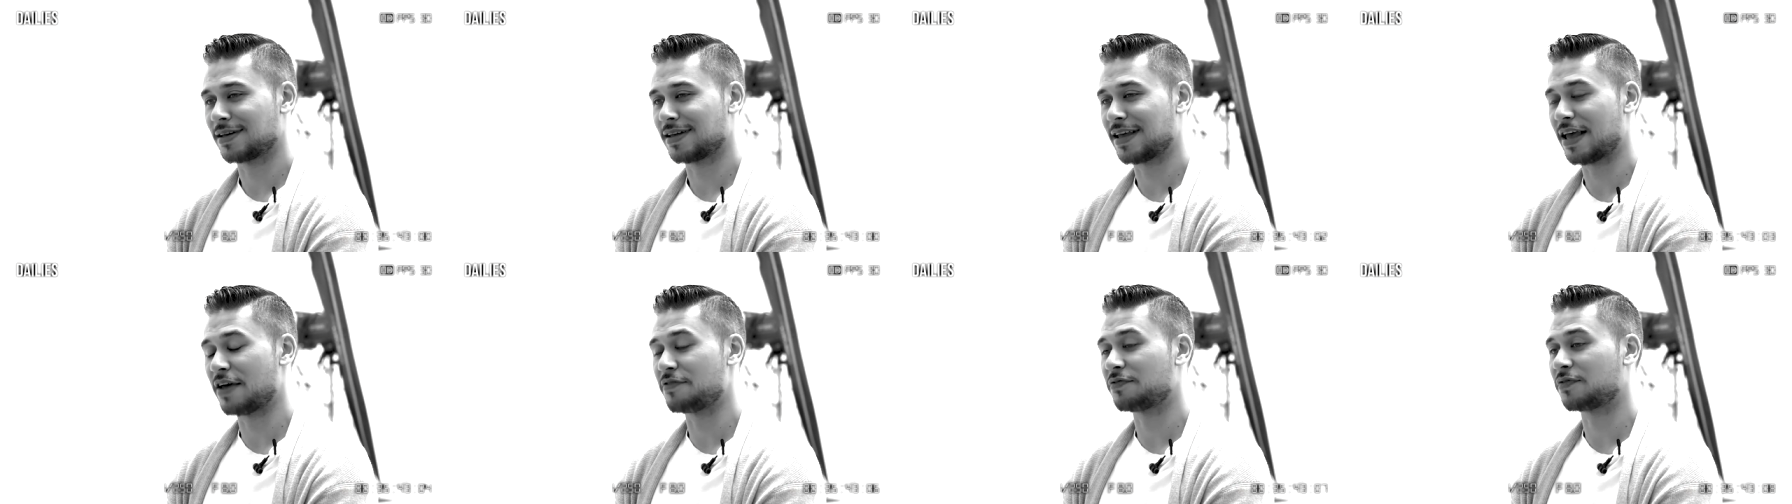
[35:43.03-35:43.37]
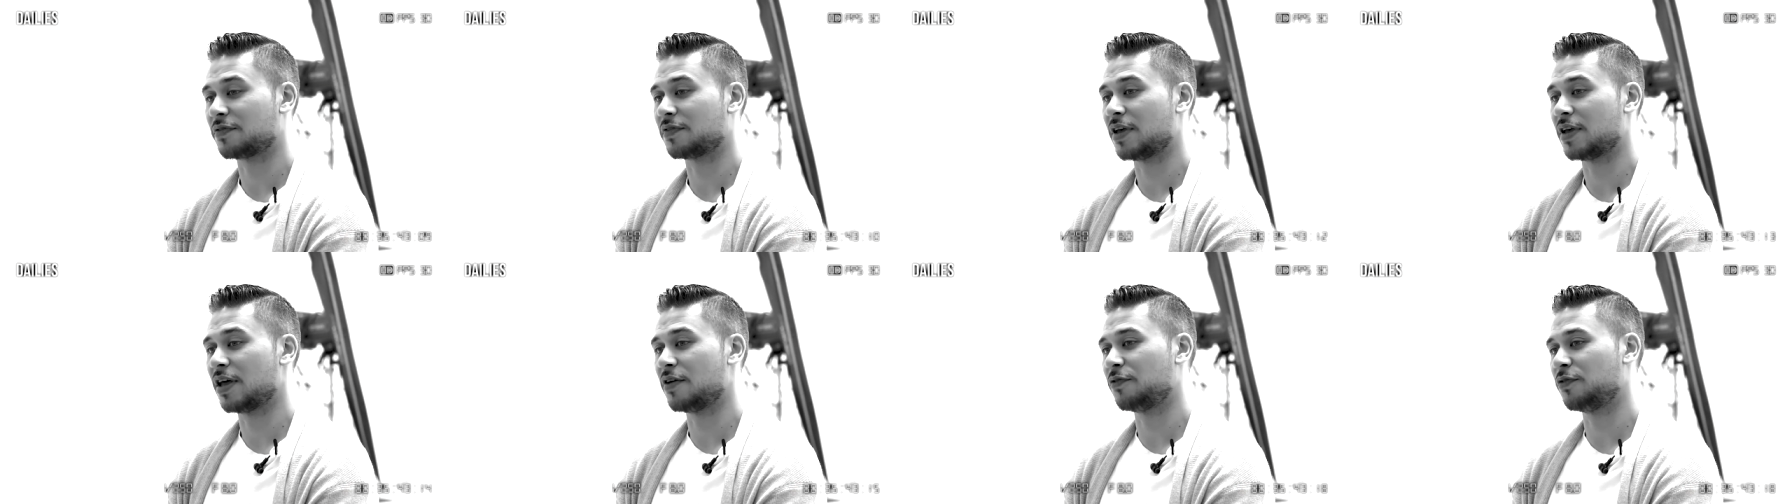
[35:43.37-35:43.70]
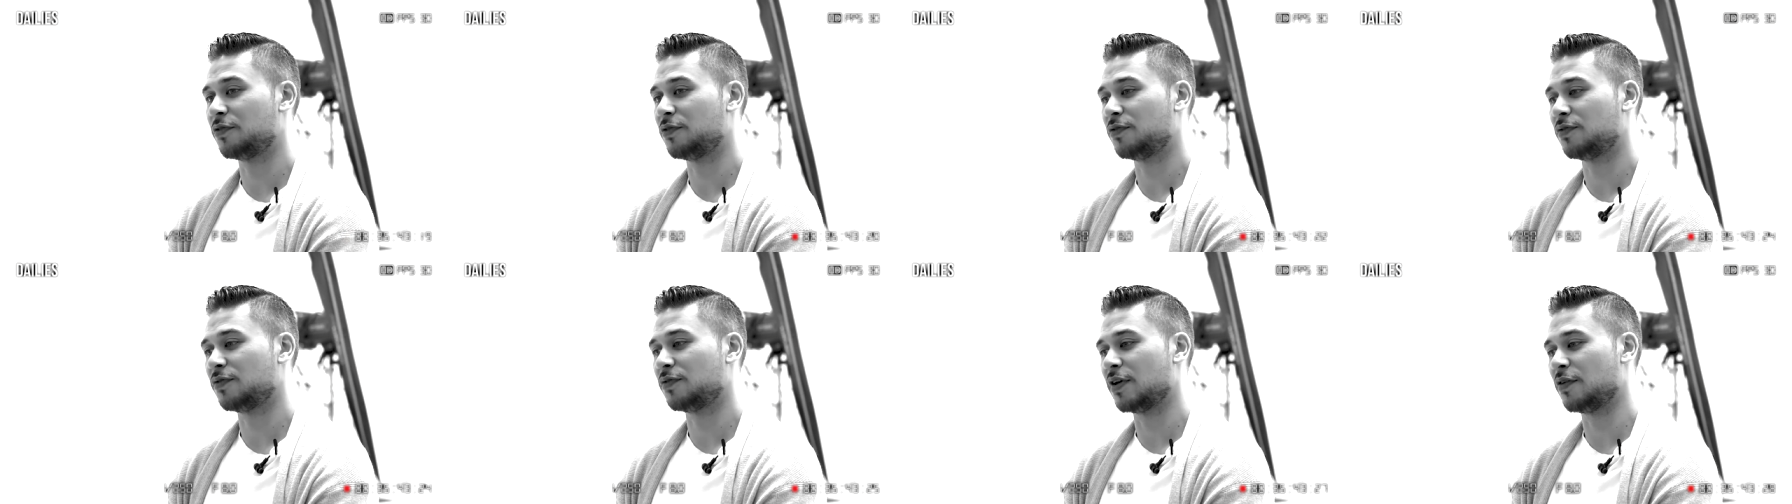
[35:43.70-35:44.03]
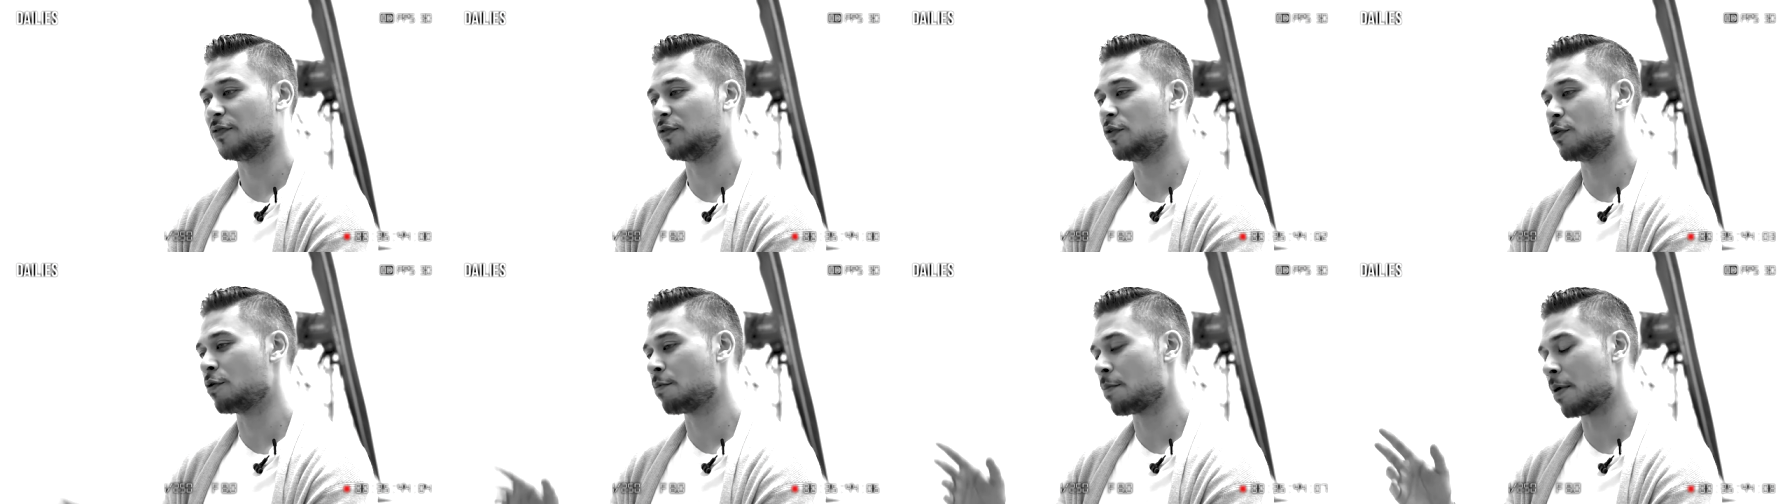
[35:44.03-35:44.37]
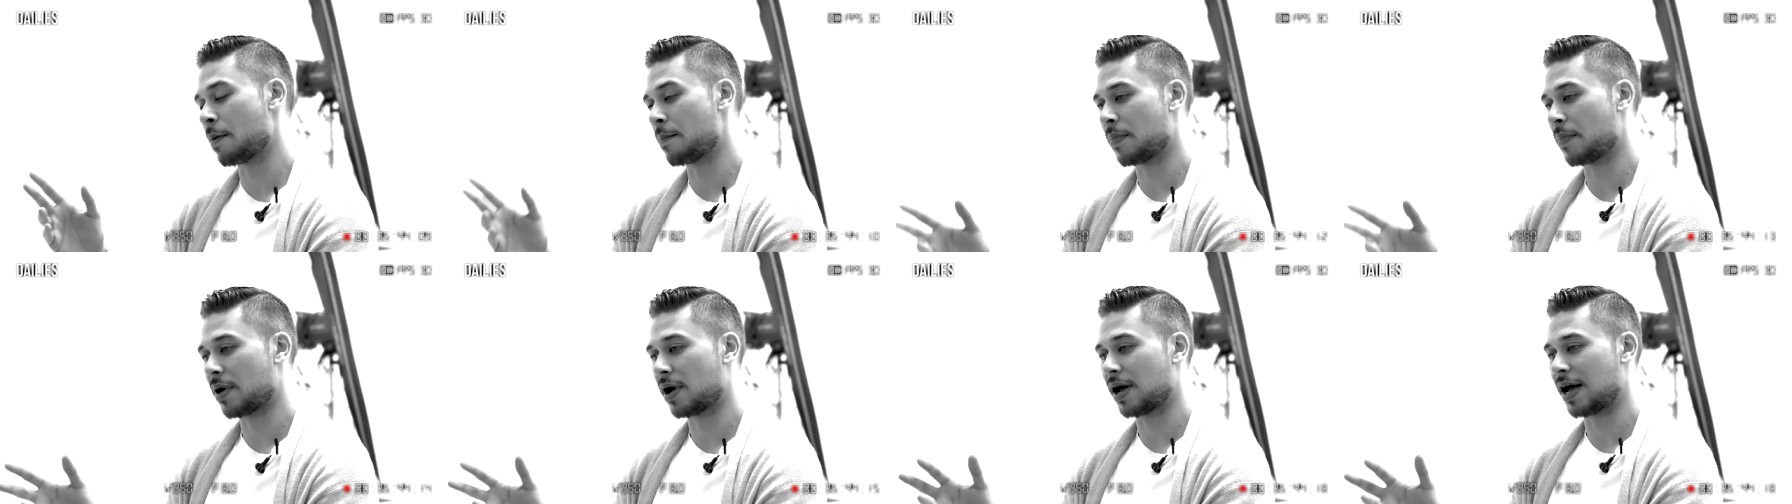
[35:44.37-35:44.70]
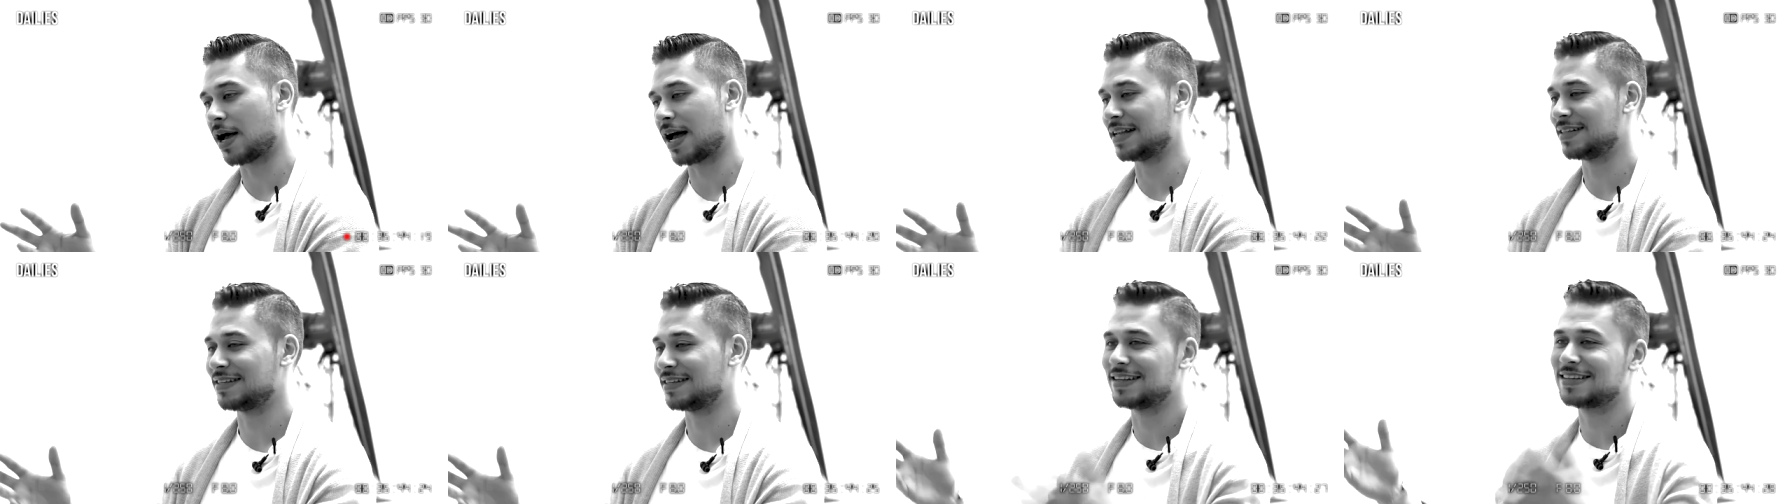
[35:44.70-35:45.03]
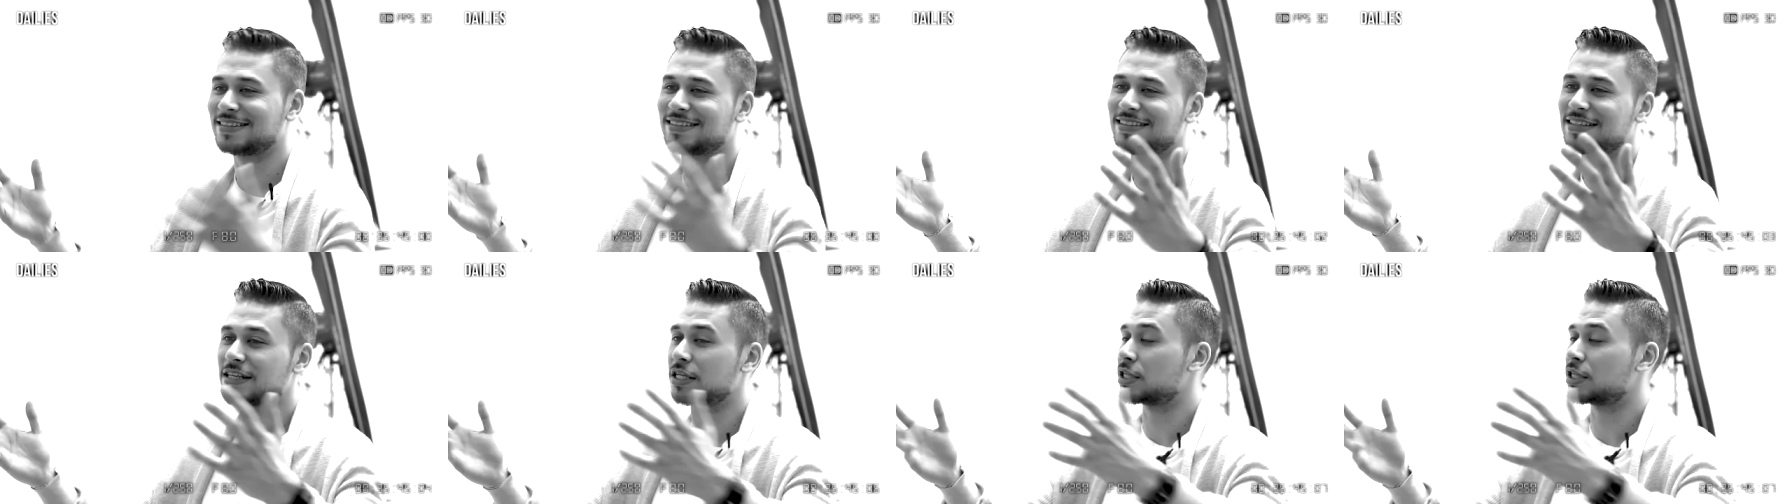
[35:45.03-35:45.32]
if, if, if you remember, I,